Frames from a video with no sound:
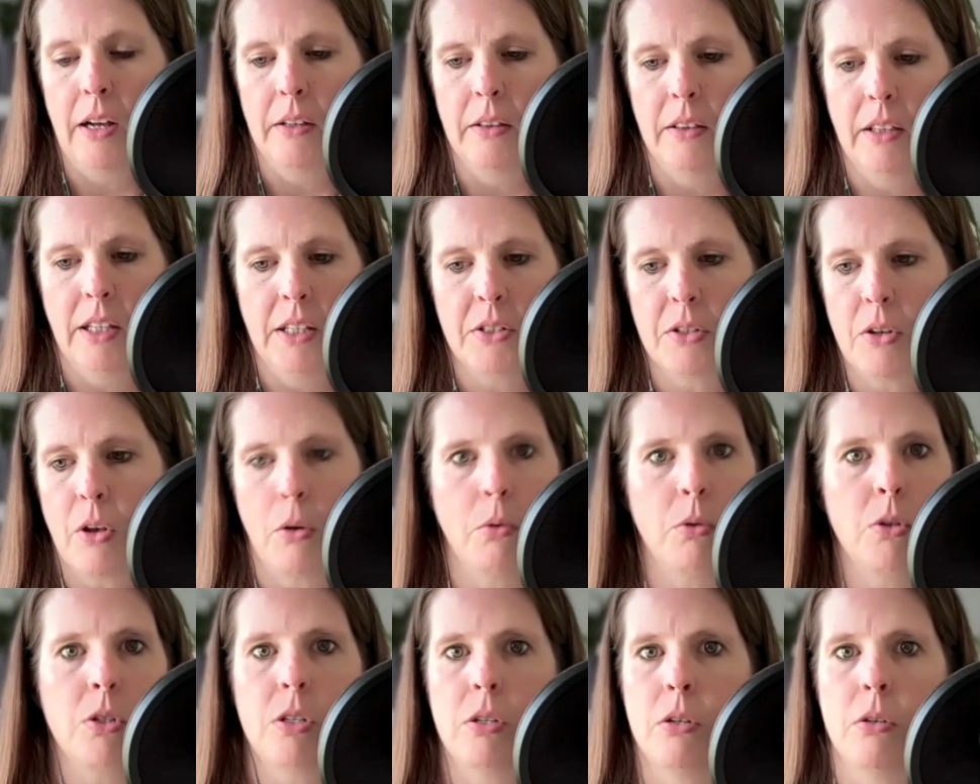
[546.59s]
Let's
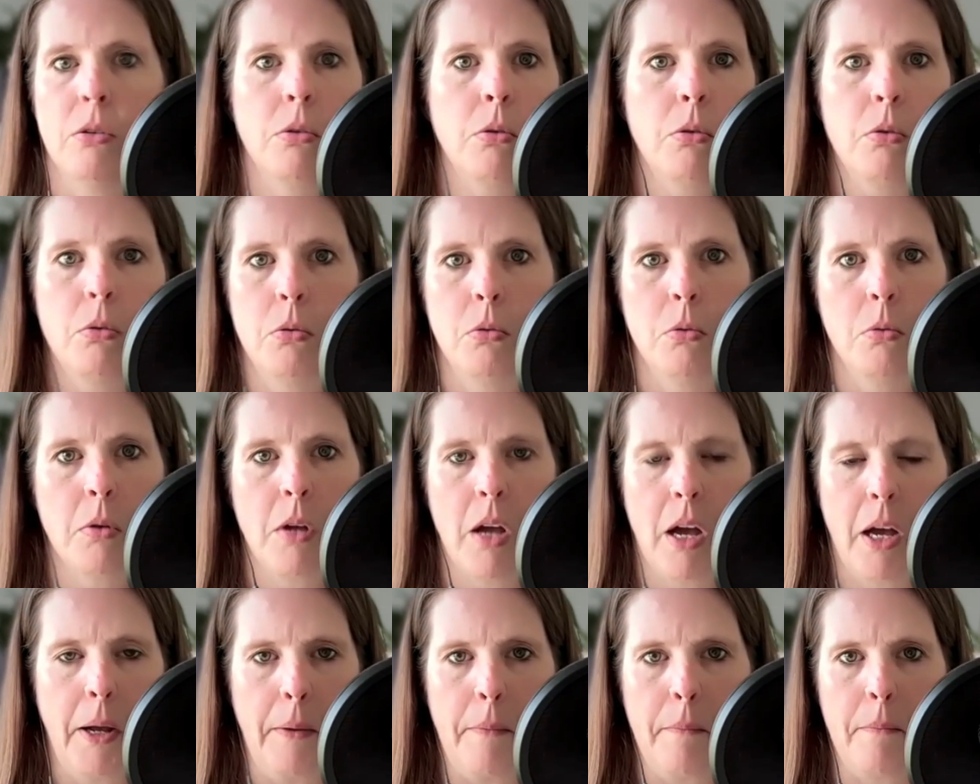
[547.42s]
go to
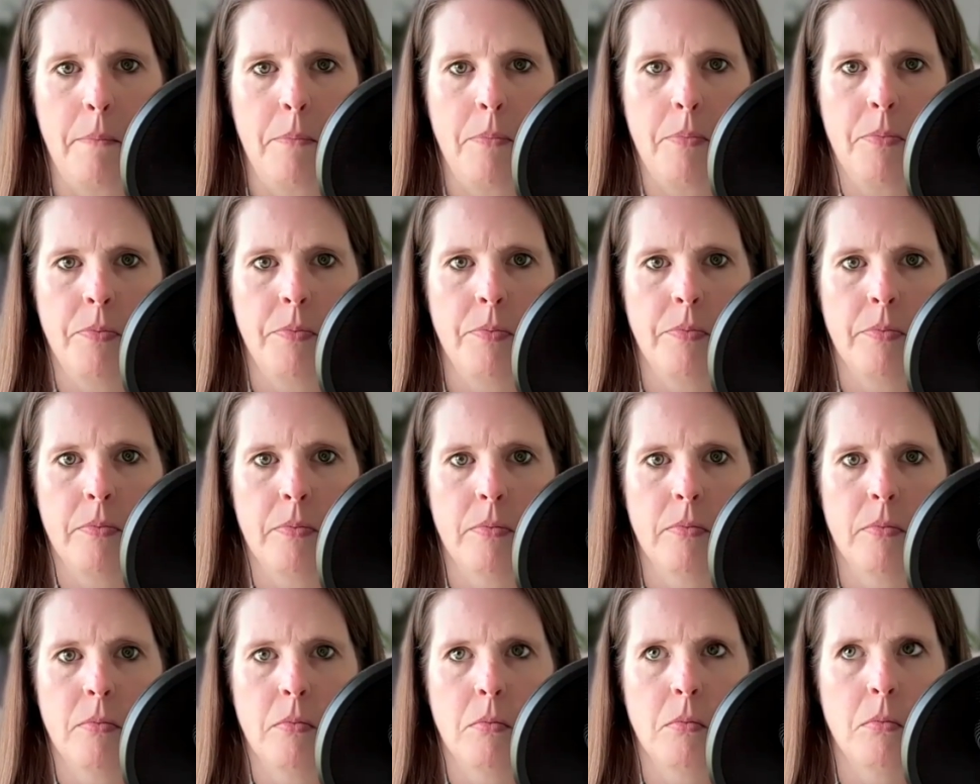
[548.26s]

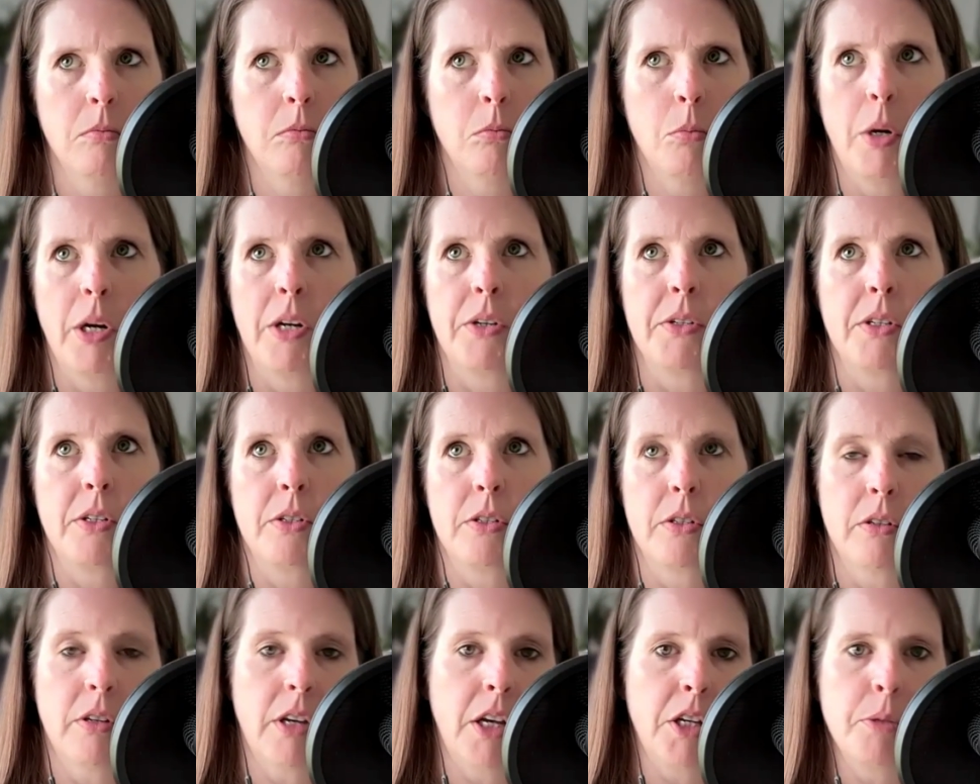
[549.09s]
where is it?
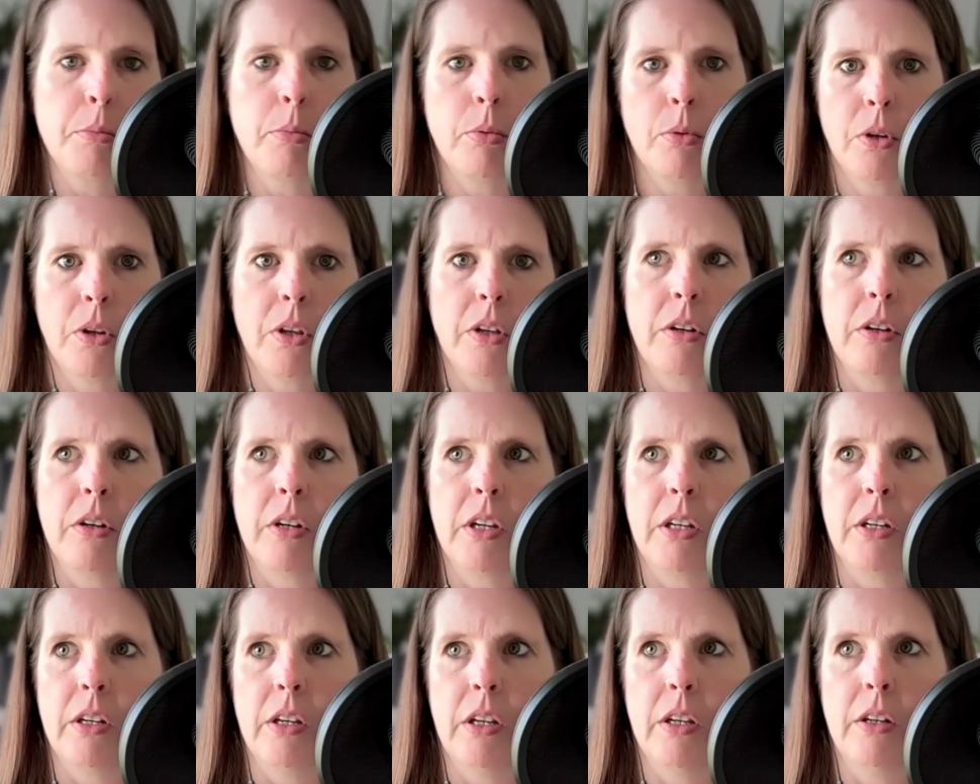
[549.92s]
Strasbourg
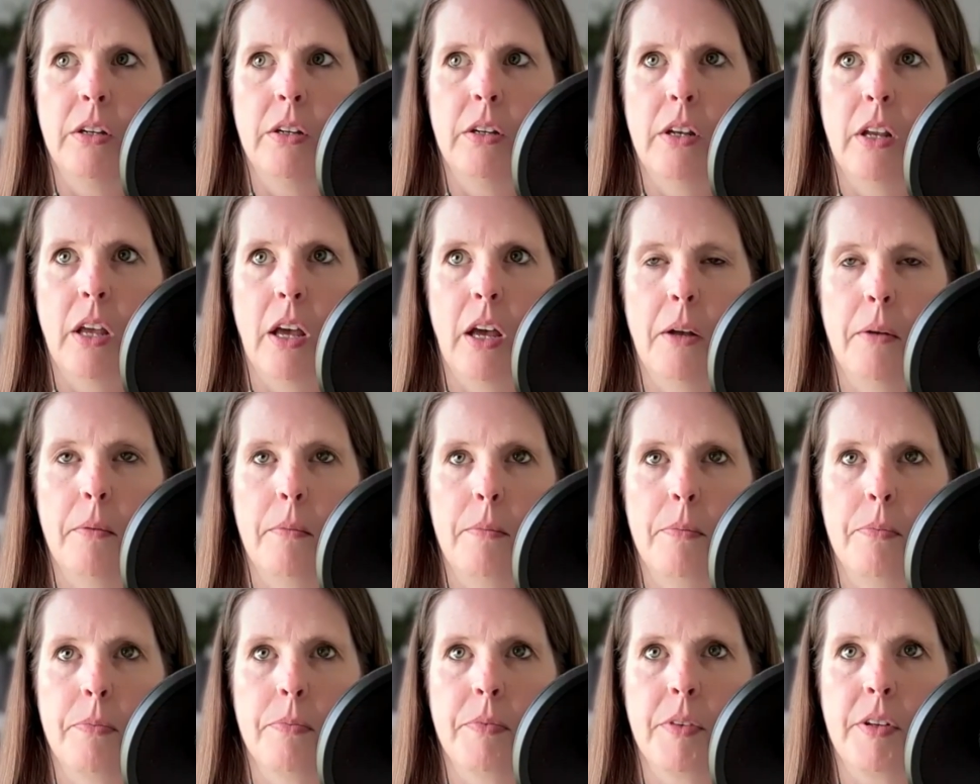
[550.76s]

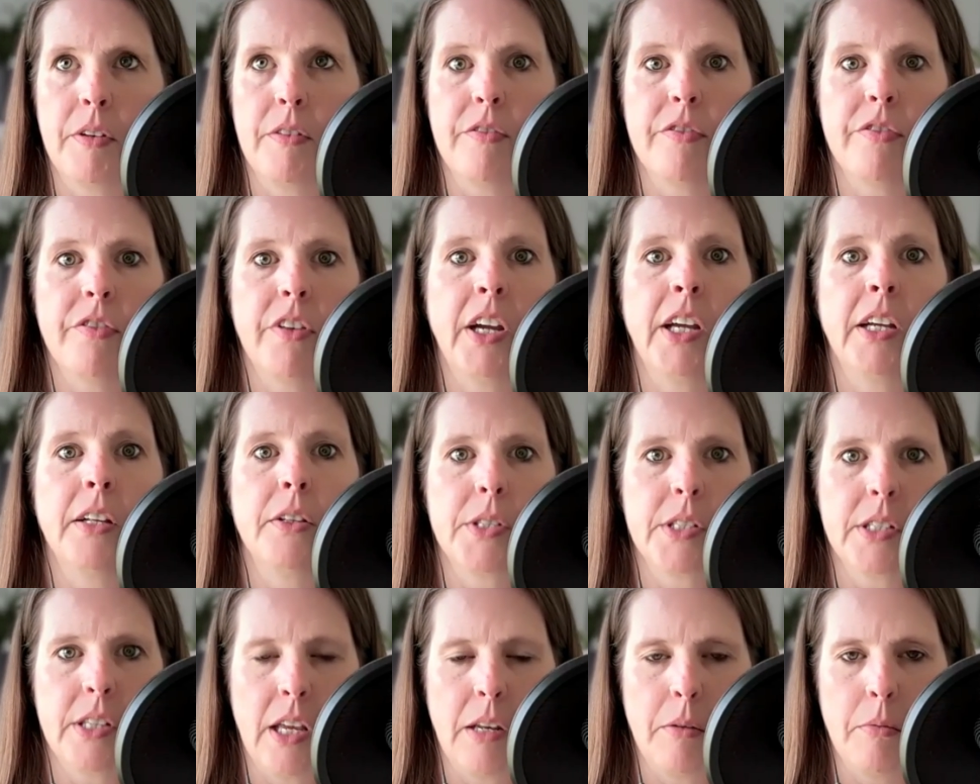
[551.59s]
in
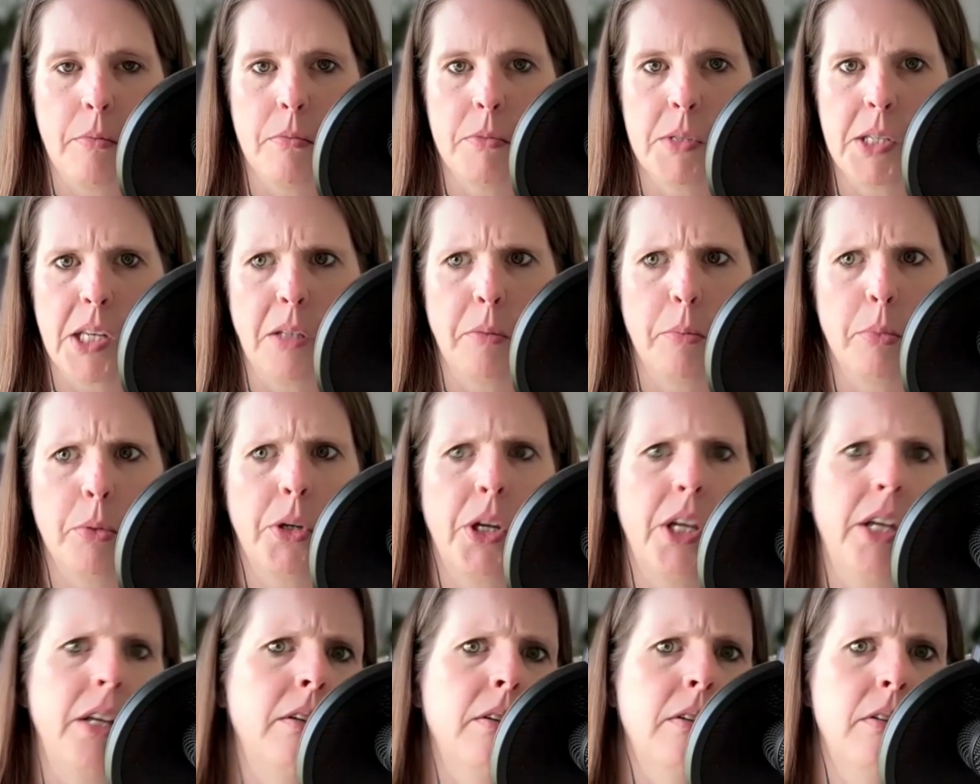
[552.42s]
France and
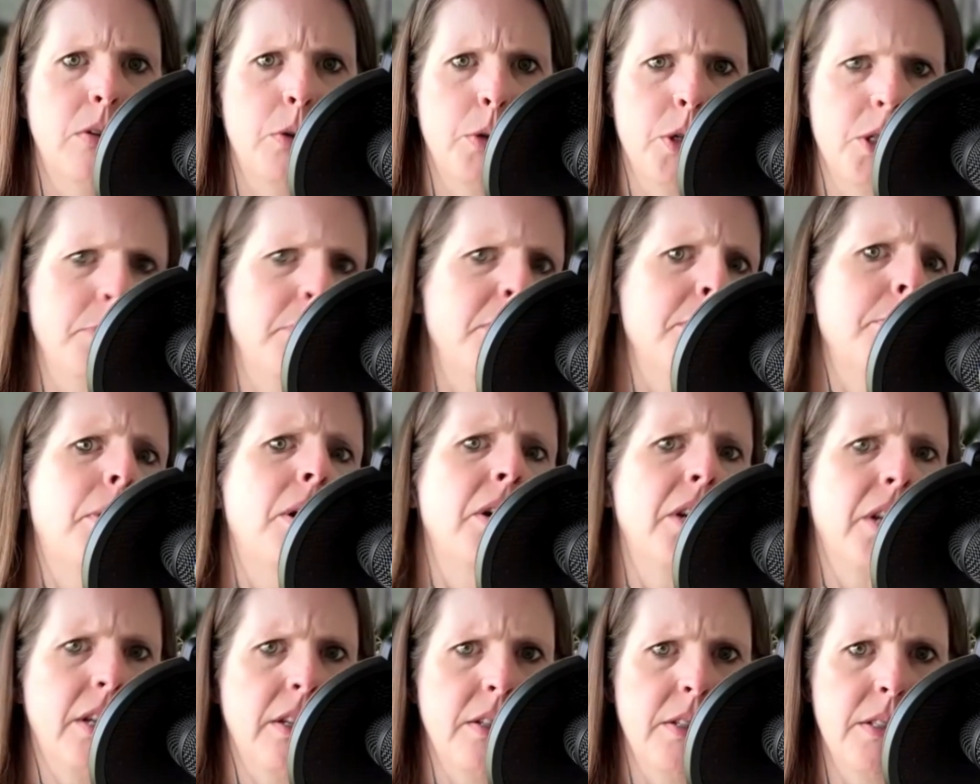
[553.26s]
celebrate Christmas
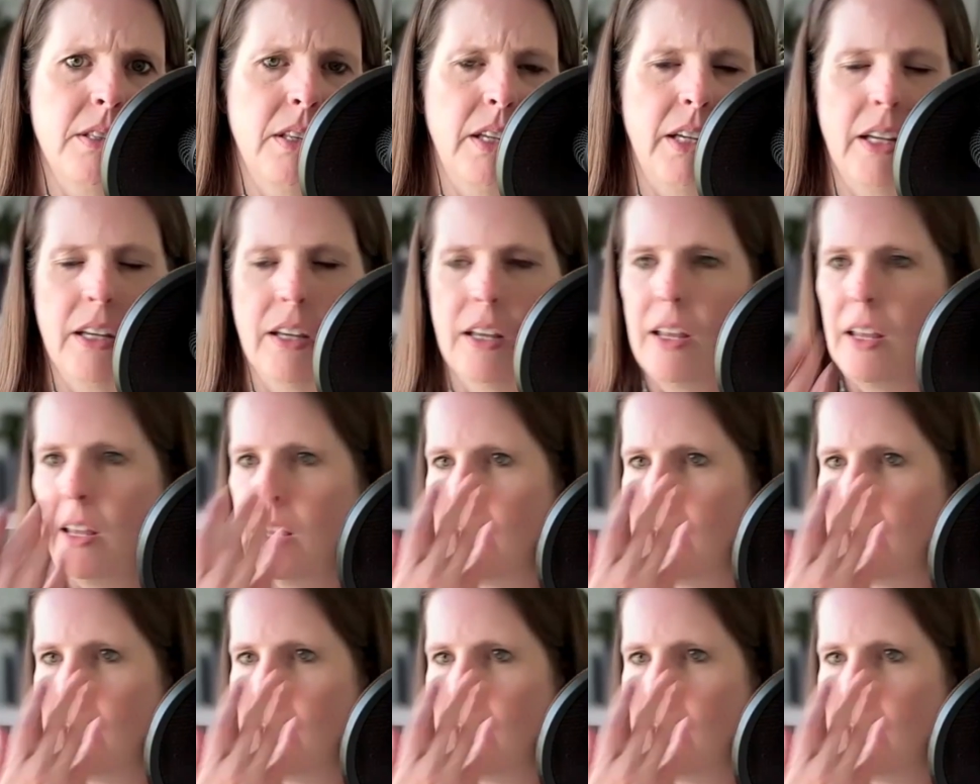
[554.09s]
markets. Like